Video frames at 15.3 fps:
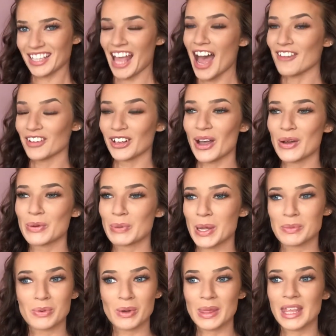have a go at
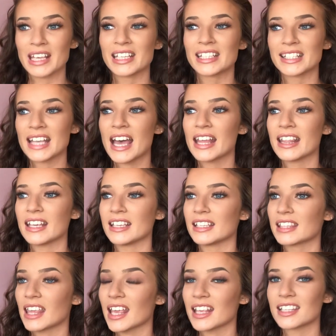people when they say these
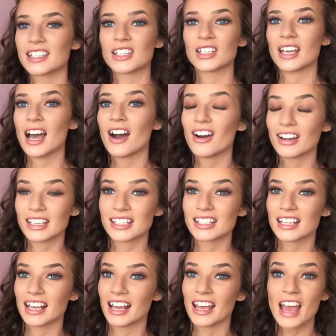things to you,
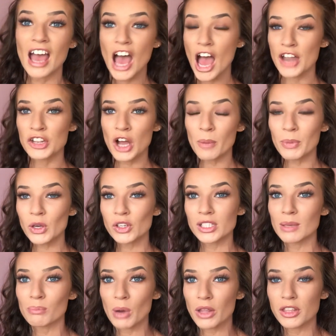honestly. And not
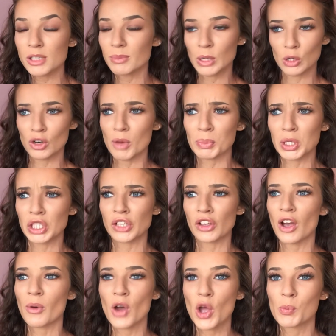because it bothers me, or not because I
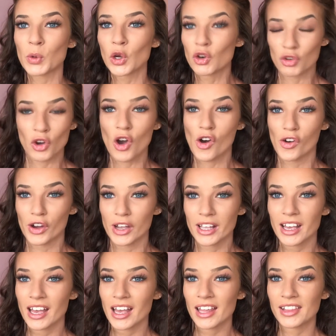go home and cry
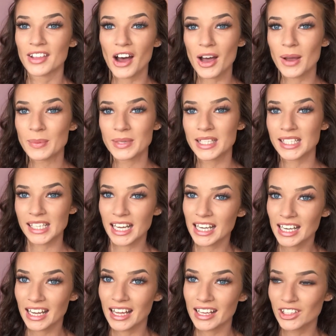that I'm
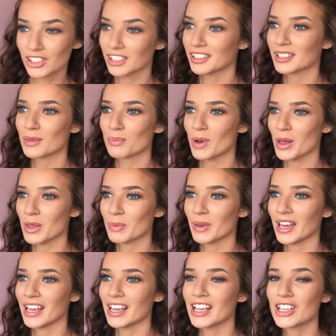skinny, because it doesn't bother
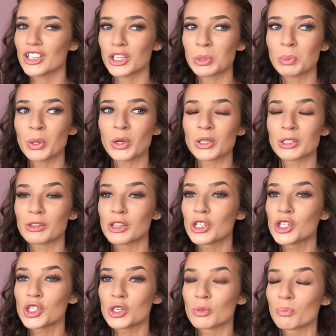me. It's just because of
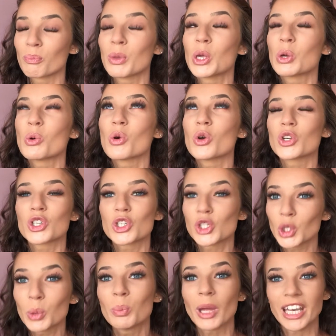the pure
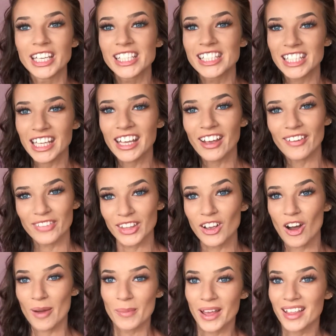stupidity of the
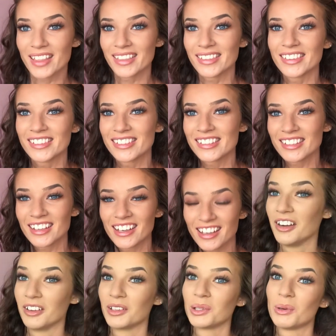comments.
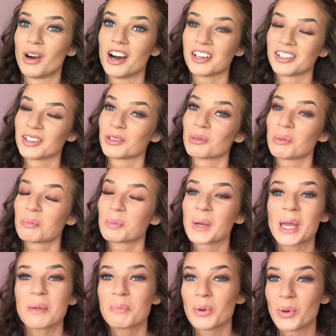Another one, when
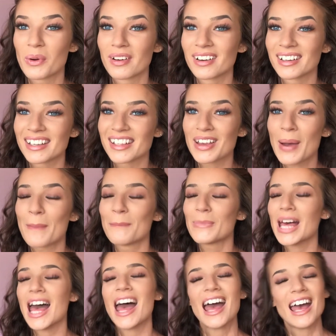people
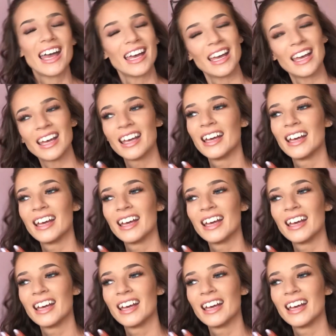compare